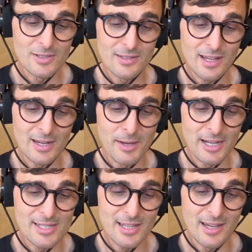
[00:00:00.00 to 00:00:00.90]
Getting
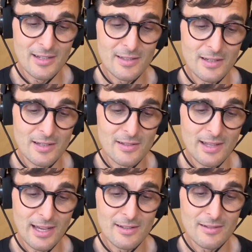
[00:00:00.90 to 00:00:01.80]
past
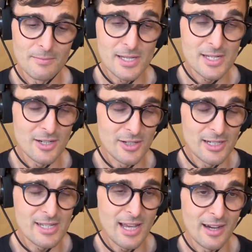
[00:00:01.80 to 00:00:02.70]
that
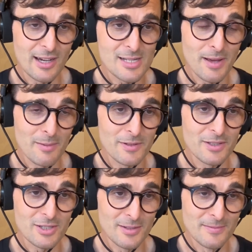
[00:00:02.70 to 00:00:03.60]
mysterious AI spam
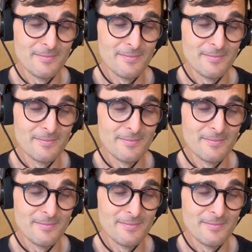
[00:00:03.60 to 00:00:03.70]
filter.